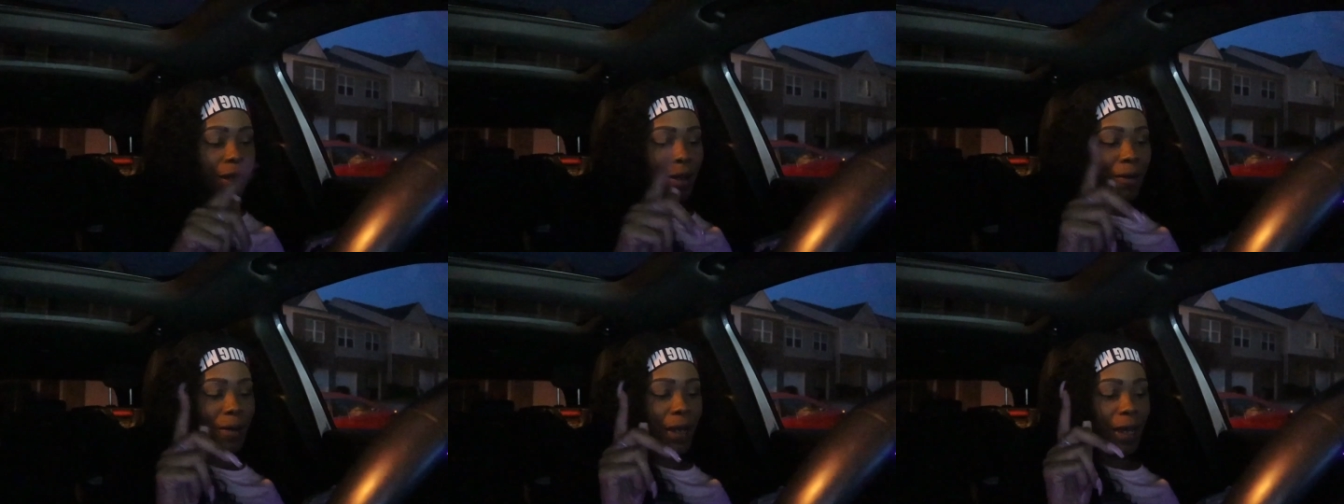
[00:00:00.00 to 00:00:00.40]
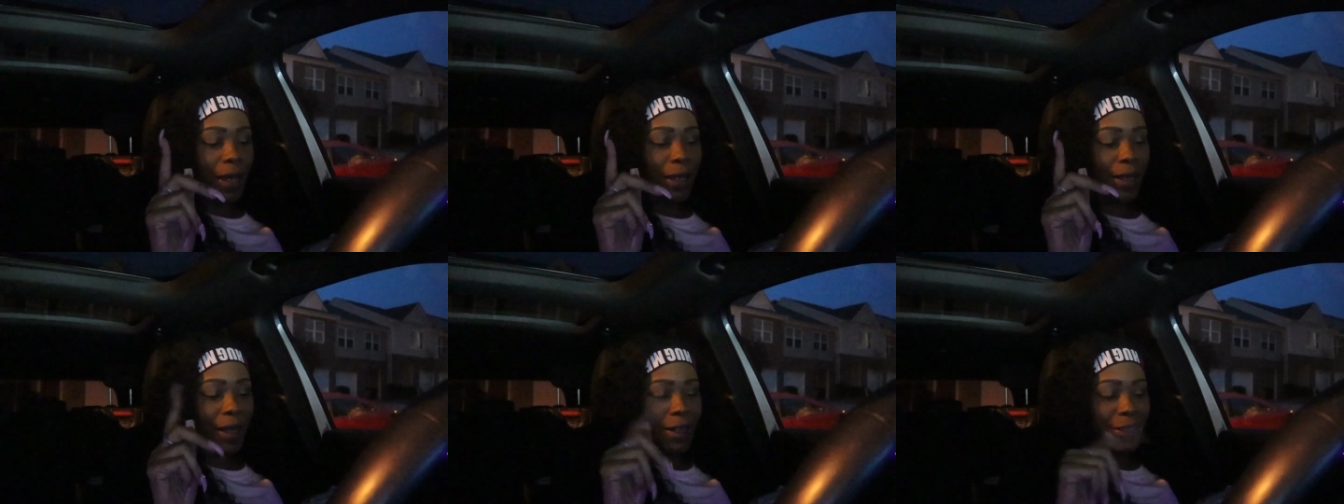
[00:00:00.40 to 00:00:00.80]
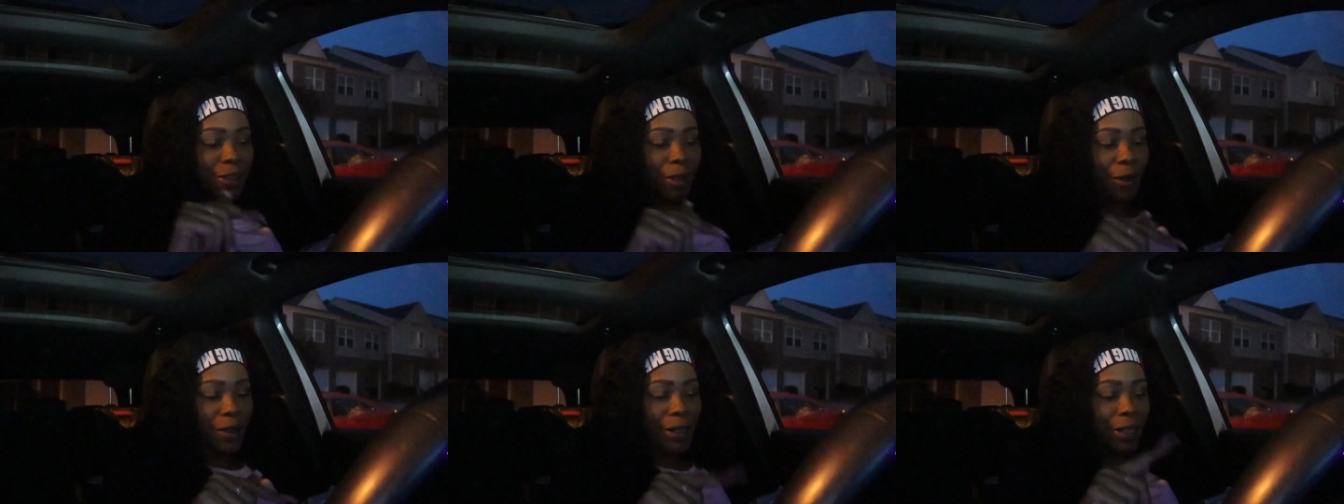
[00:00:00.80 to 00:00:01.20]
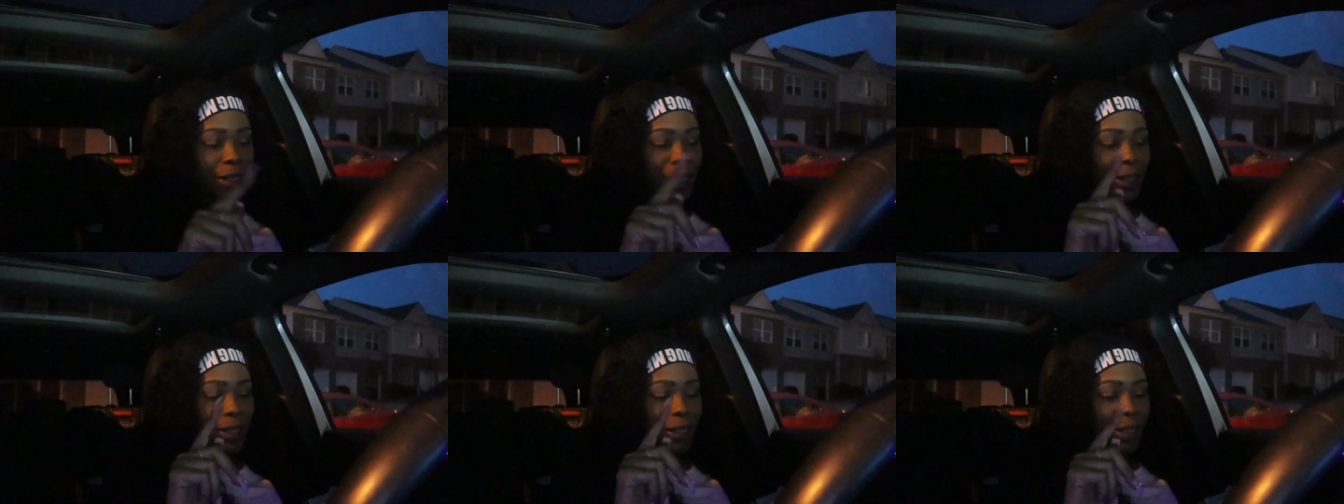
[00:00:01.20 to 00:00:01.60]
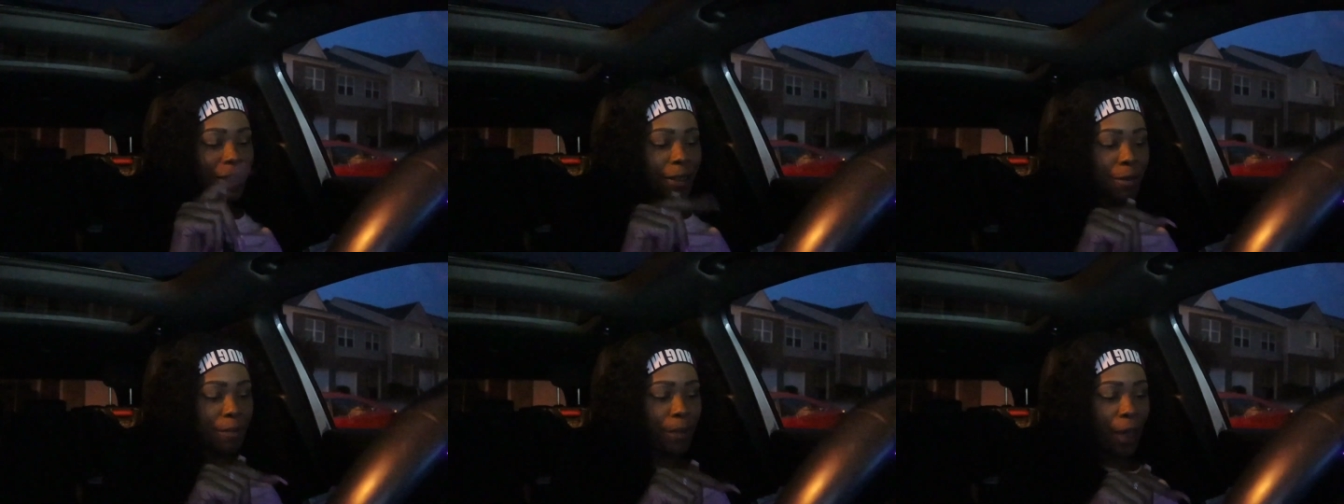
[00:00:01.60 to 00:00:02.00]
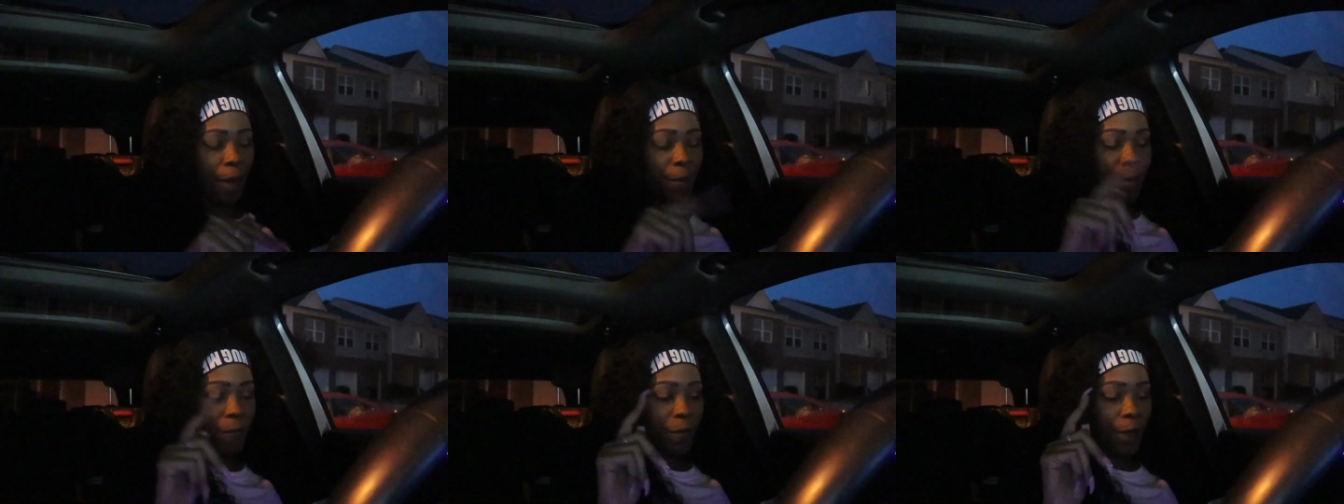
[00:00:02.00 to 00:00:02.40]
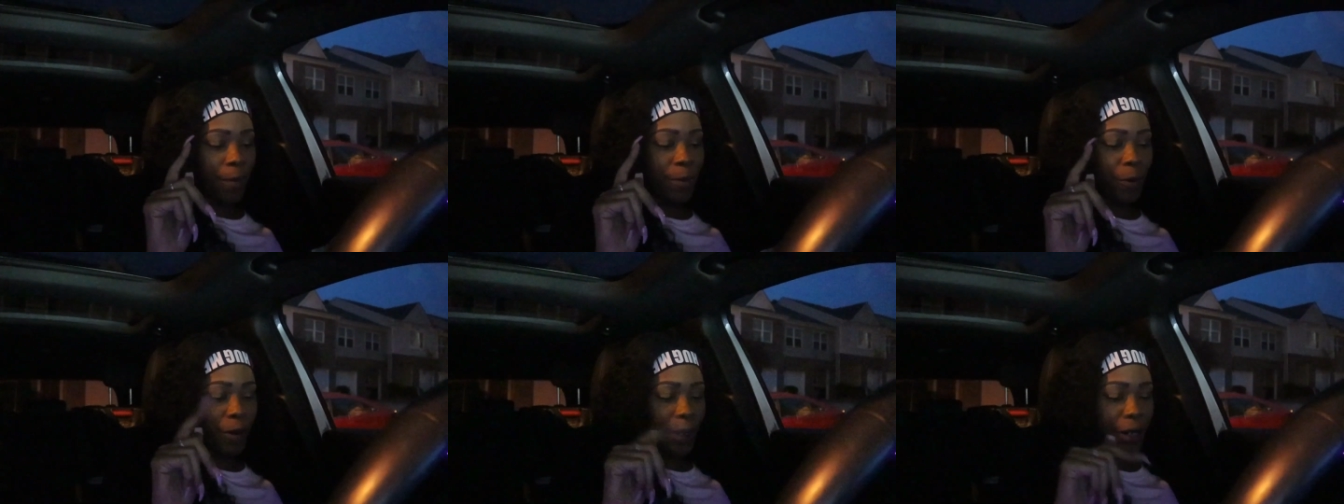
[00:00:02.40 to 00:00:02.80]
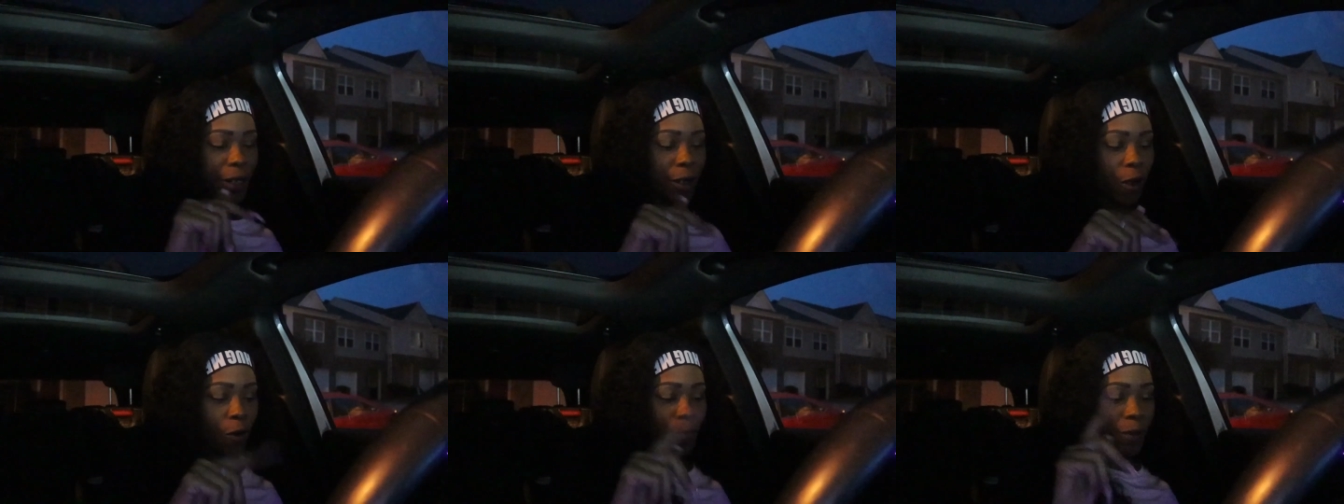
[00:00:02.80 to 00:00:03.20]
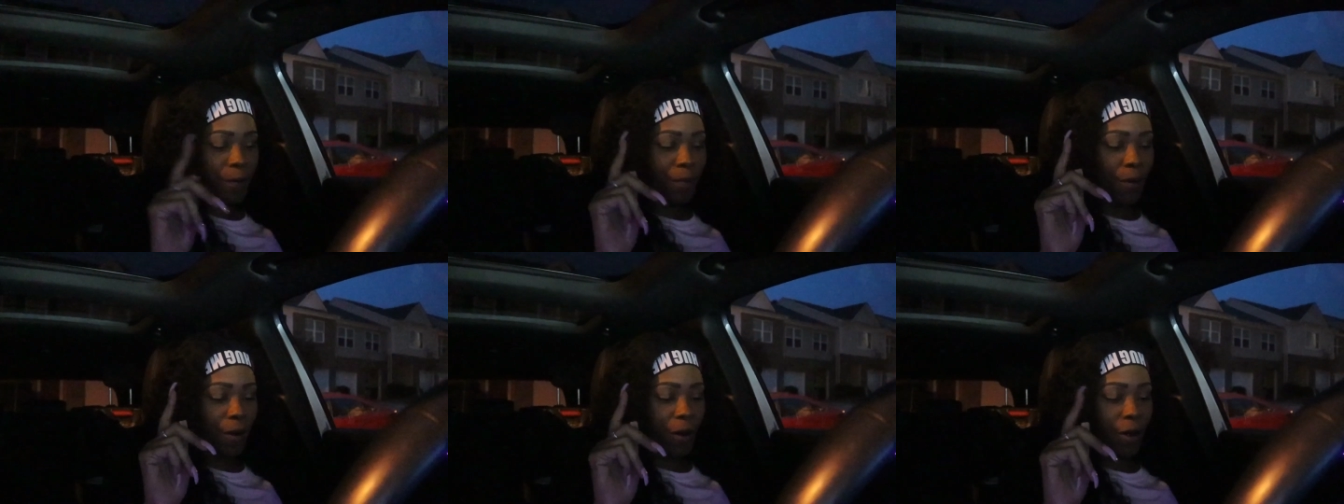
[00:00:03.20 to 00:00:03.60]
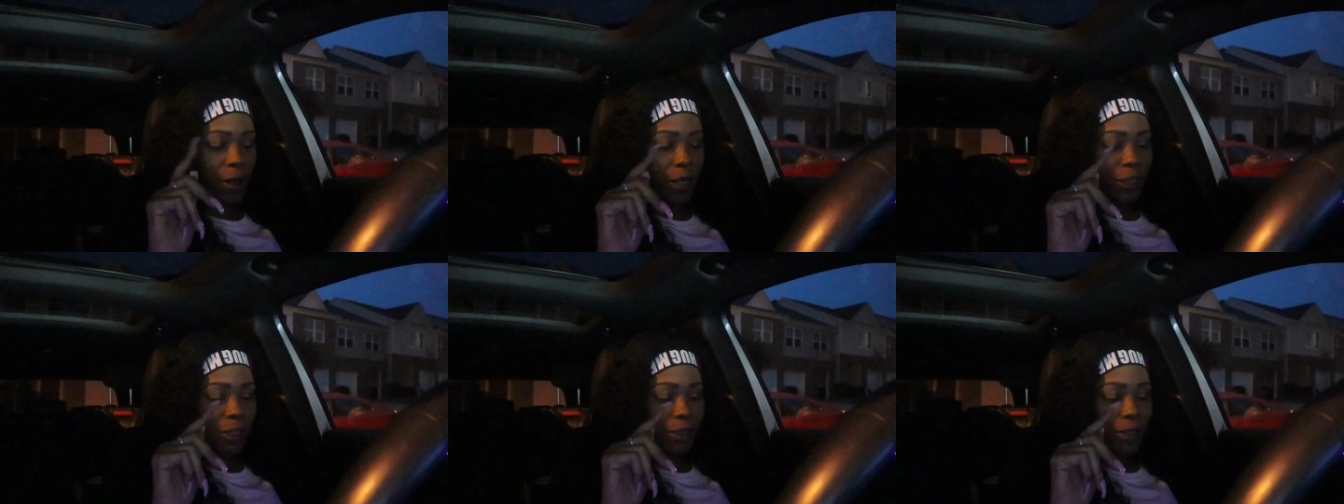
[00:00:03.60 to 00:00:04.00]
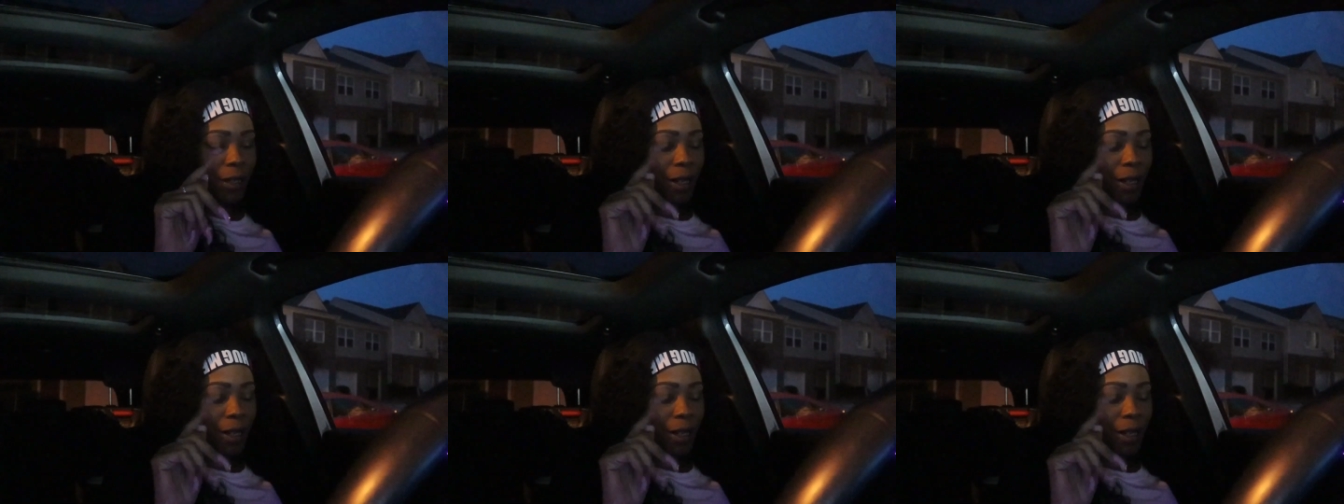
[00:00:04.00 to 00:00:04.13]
Okay, I started baby February, COVID March.